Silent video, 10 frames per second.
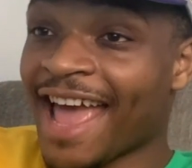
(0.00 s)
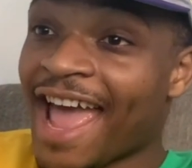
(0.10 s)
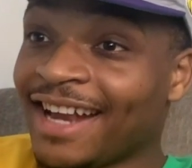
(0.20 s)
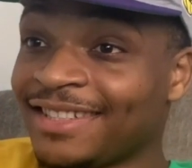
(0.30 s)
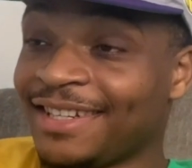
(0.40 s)
To
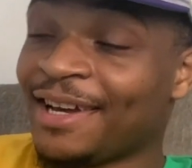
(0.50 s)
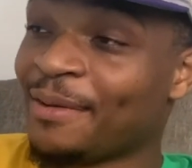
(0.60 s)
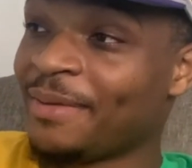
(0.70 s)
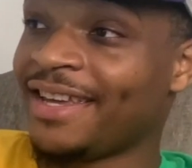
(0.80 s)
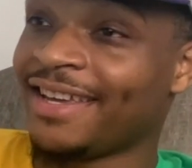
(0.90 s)
actually
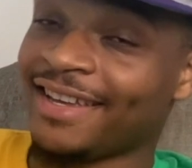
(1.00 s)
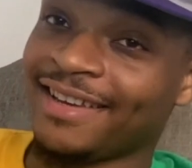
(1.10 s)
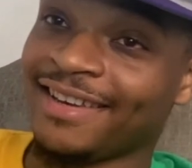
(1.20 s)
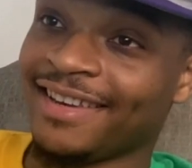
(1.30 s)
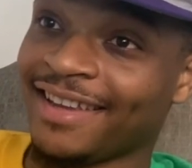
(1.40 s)
come
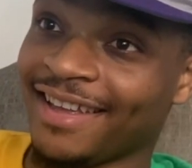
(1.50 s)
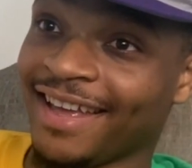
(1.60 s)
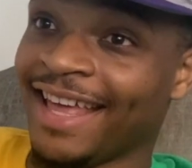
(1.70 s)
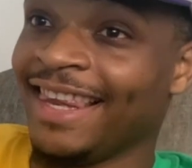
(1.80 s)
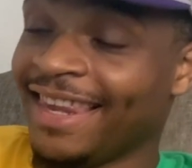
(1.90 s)
in
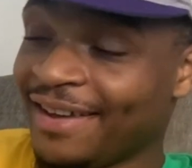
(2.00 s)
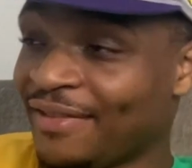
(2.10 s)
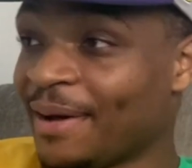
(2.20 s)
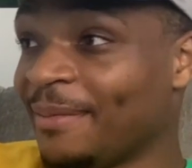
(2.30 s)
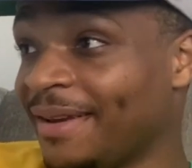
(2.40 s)
and
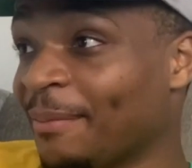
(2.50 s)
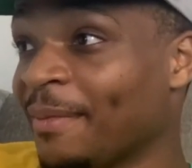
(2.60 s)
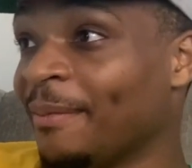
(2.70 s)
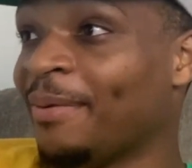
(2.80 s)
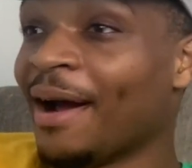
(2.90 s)
live up,
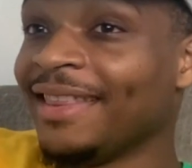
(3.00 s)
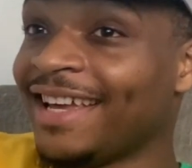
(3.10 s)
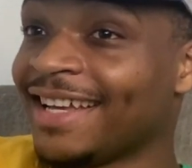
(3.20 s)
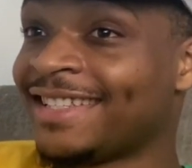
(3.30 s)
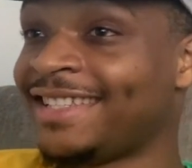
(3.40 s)

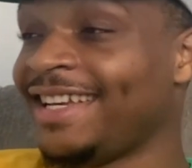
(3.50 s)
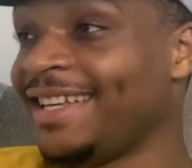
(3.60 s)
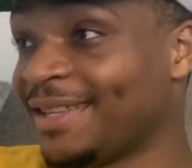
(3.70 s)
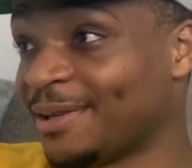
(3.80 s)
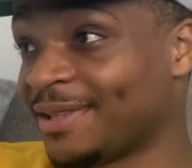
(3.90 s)
probably
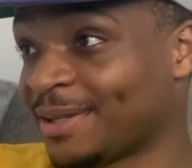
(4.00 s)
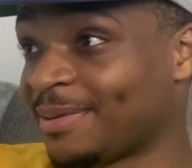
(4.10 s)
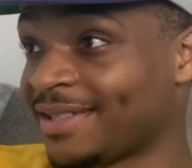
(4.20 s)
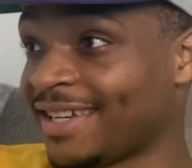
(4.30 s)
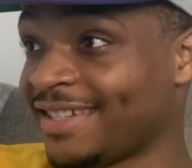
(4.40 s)
exceed those
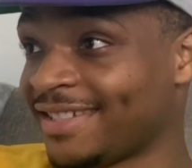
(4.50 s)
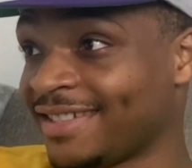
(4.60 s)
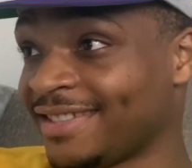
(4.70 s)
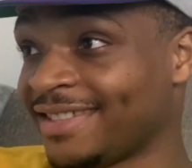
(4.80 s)
expectations.